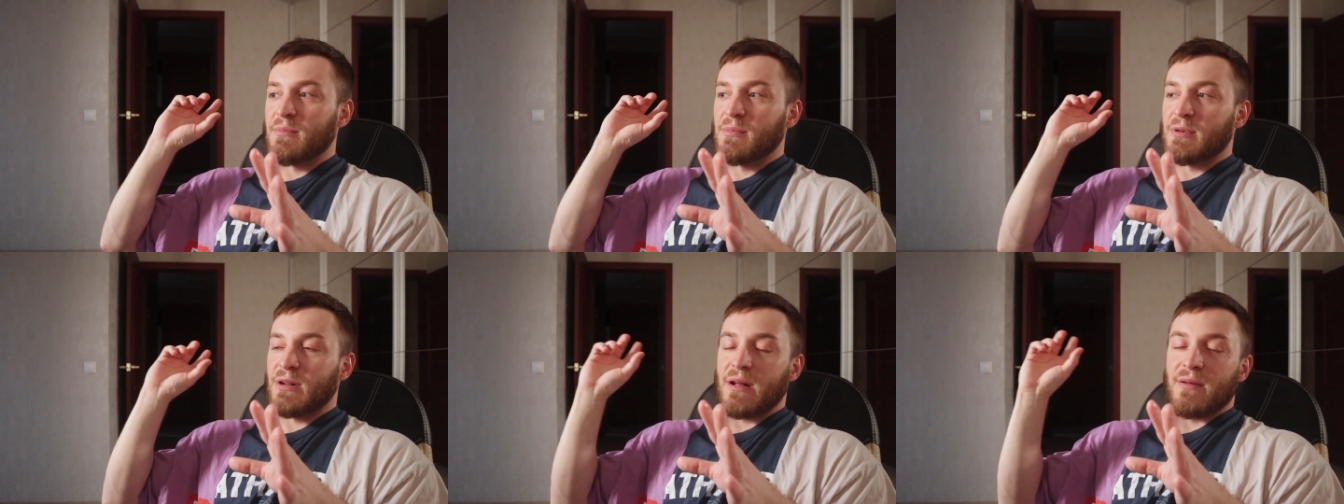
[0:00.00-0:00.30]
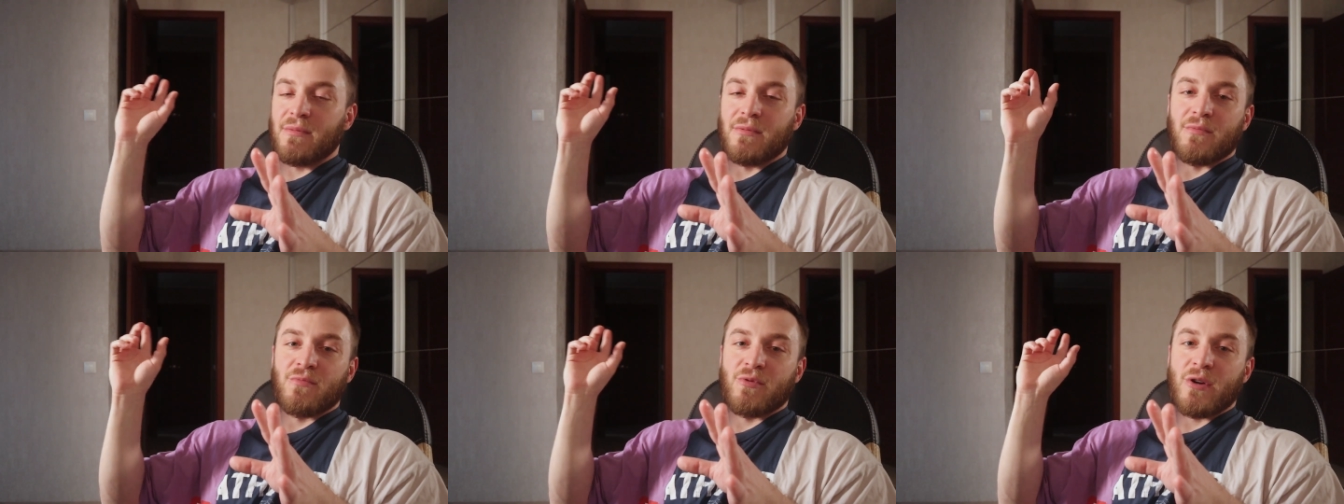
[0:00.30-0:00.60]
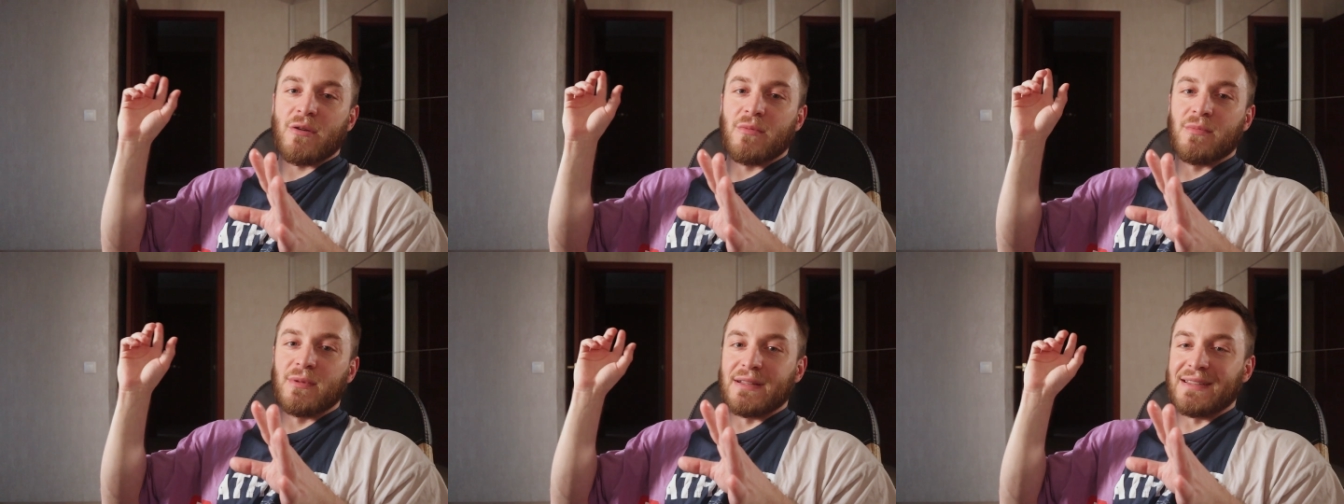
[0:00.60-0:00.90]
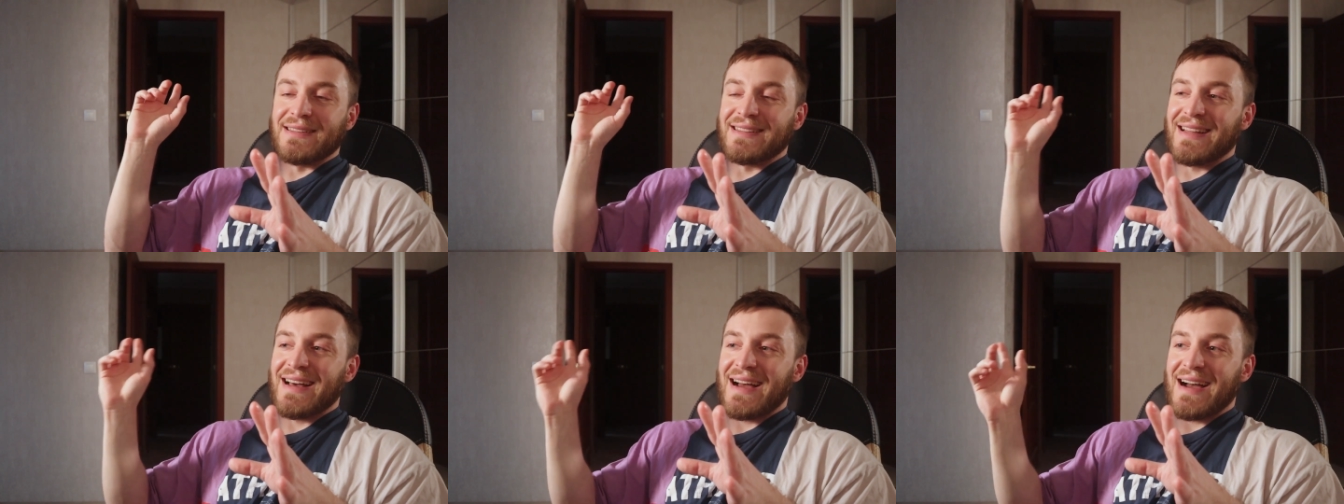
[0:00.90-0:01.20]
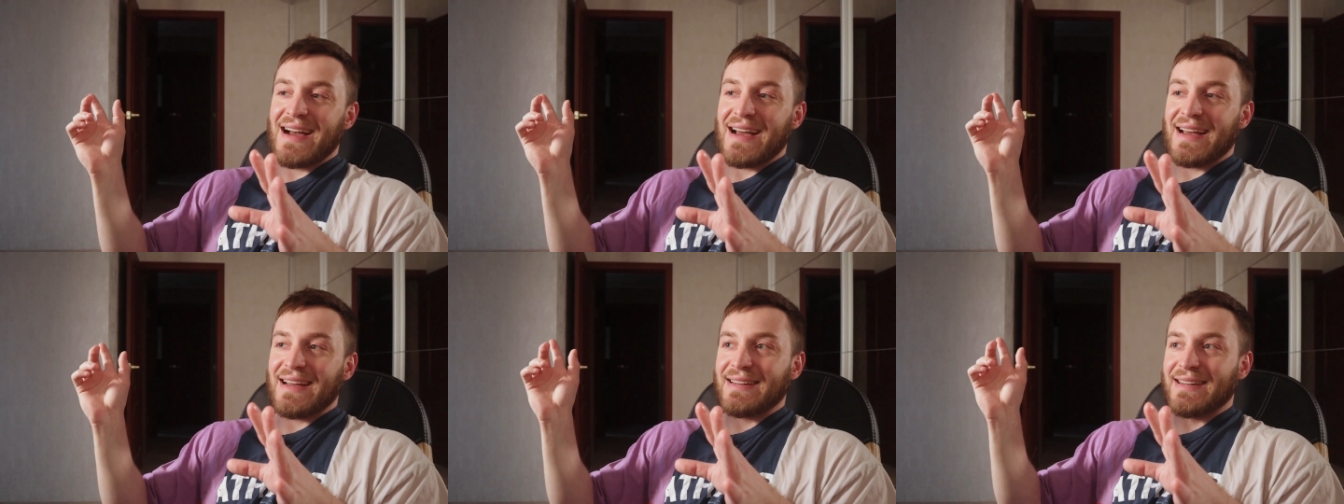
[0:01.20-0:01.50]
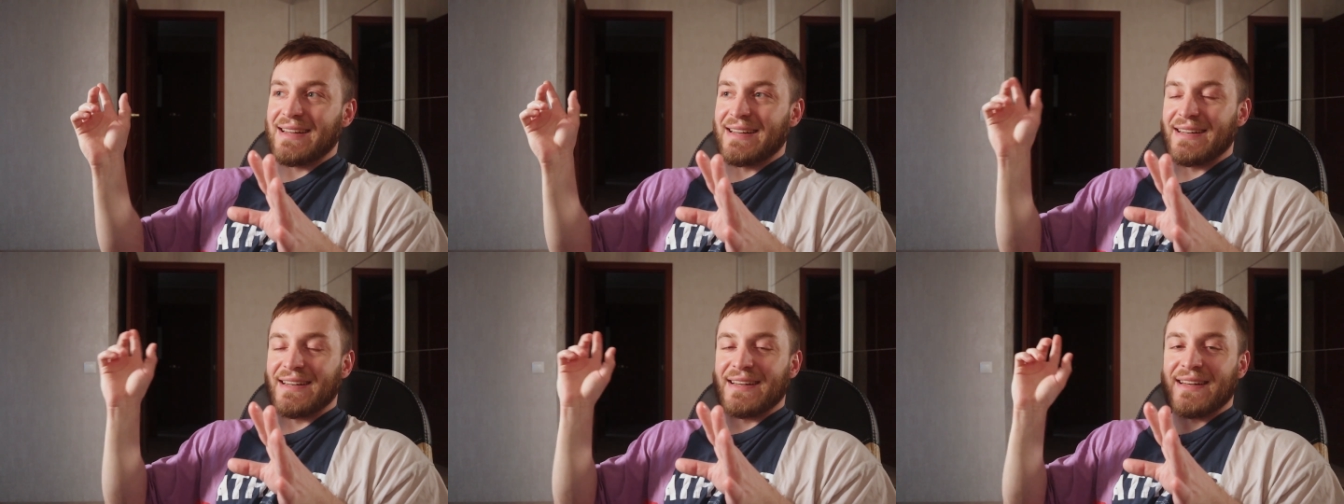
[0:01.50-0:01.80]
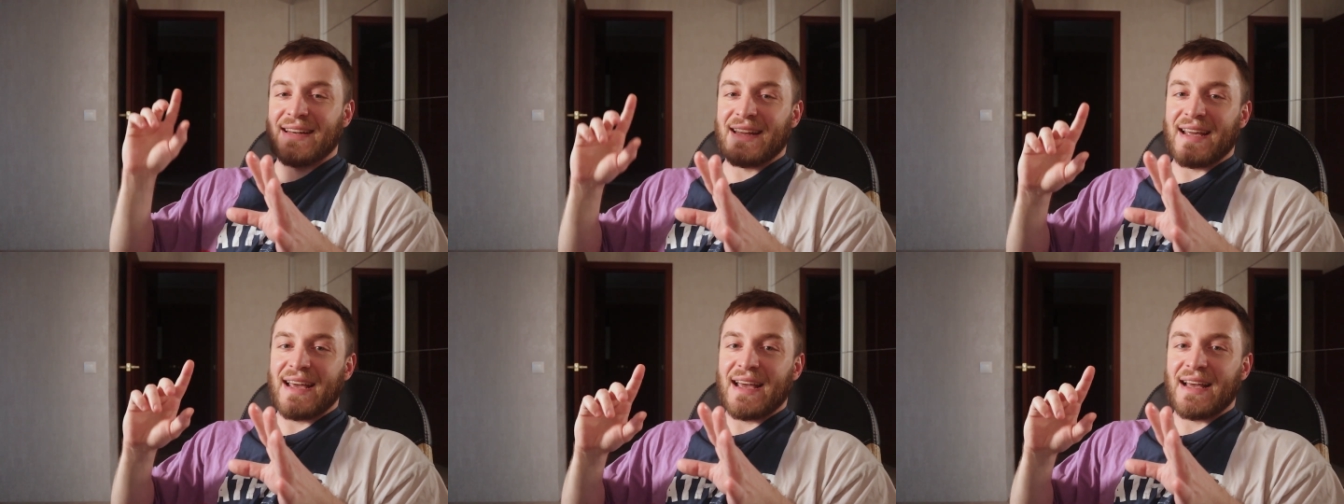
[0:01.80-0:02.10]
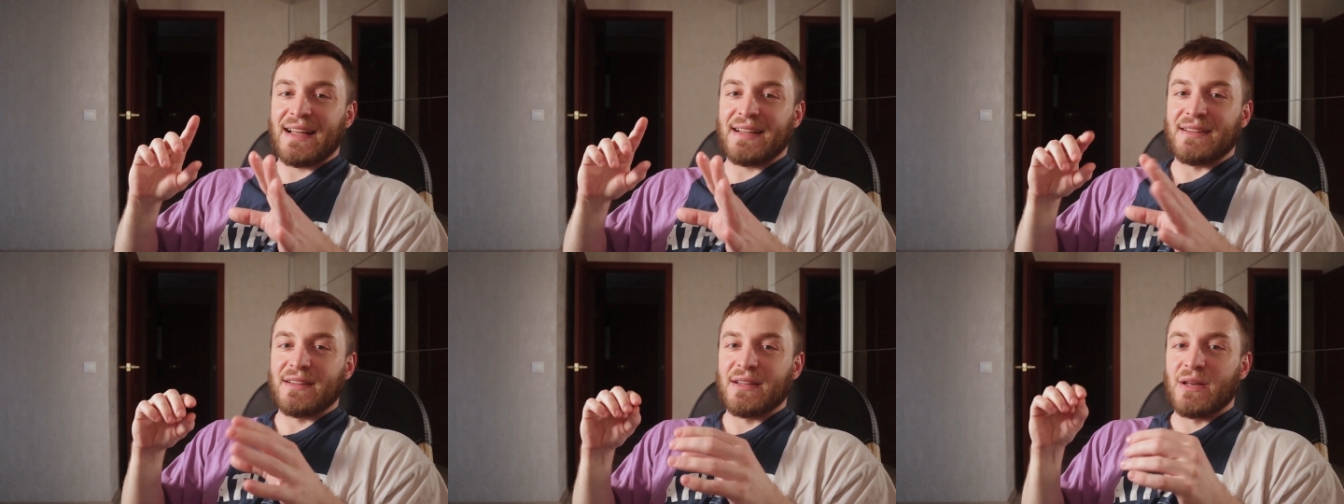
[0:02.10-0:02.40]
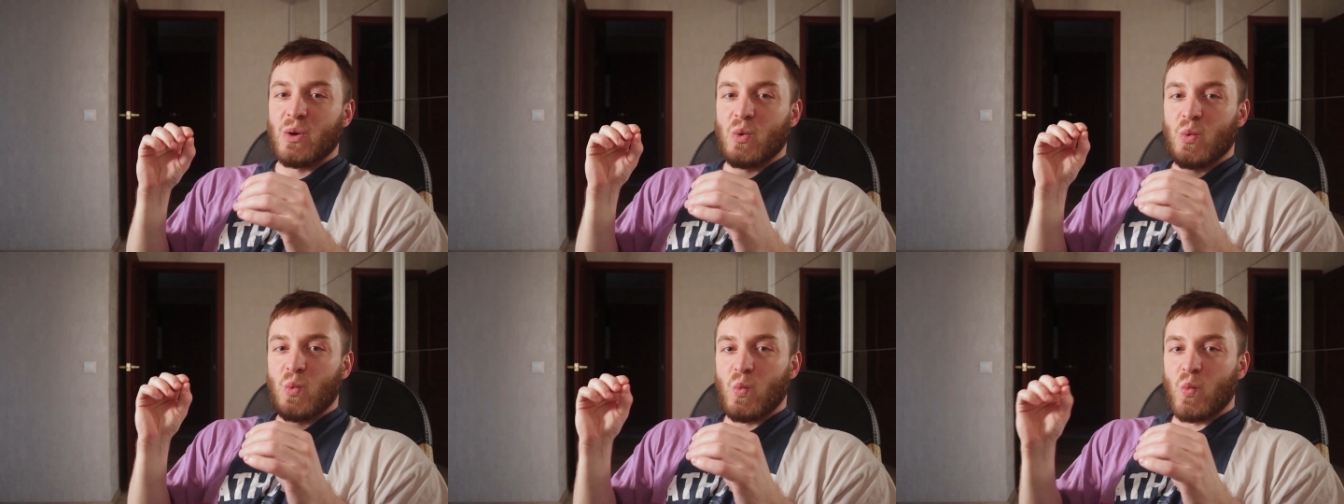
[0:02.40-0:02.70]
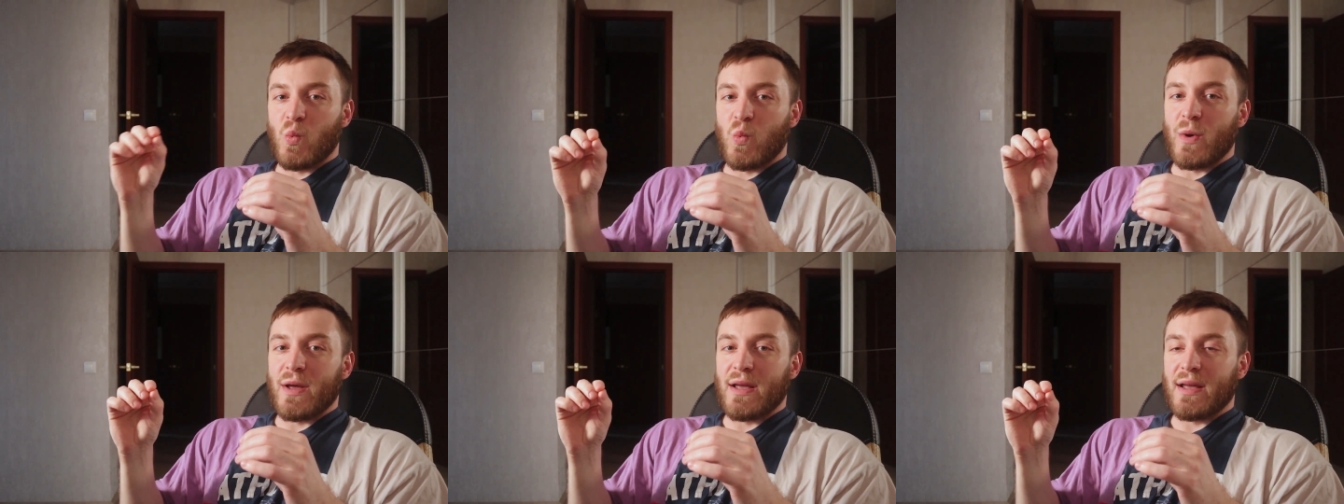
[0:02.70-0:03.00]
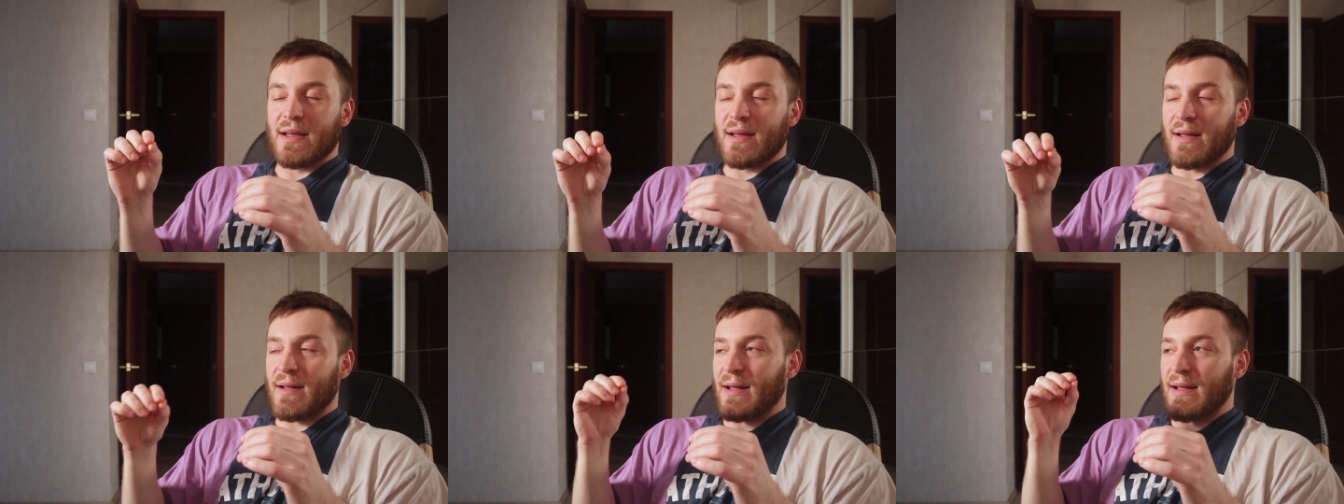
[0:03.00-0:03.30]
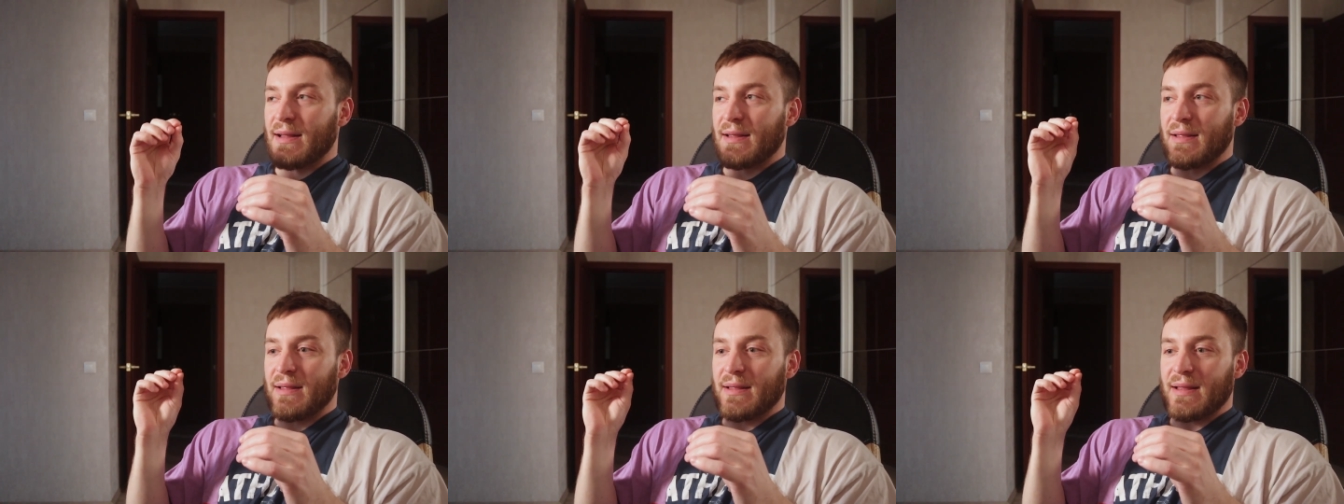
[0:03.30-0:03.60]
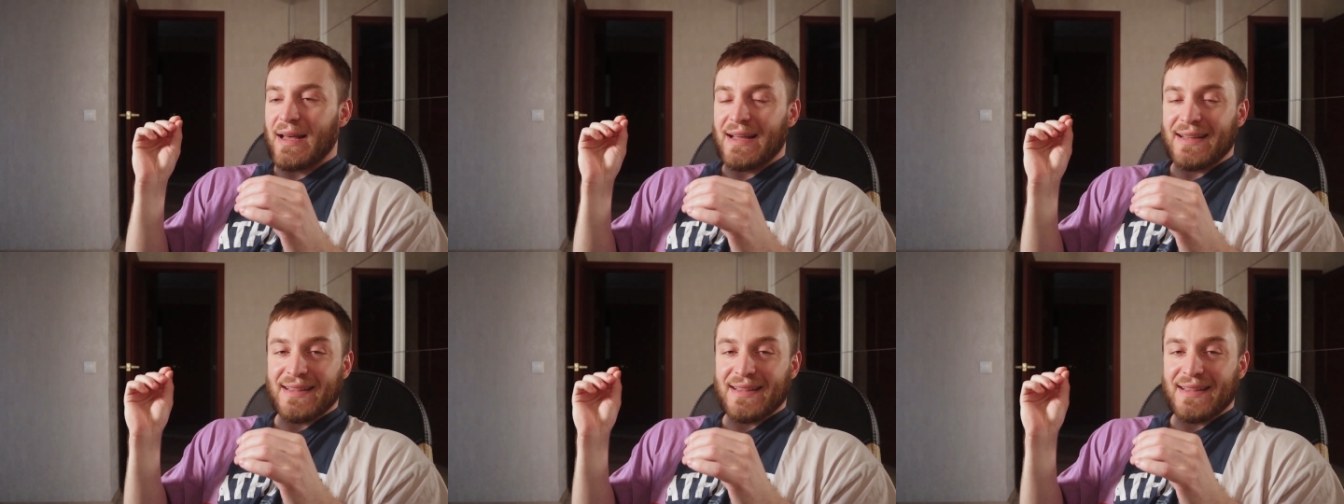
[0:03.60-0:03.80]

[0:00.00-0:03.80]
probably 9 and 10 week and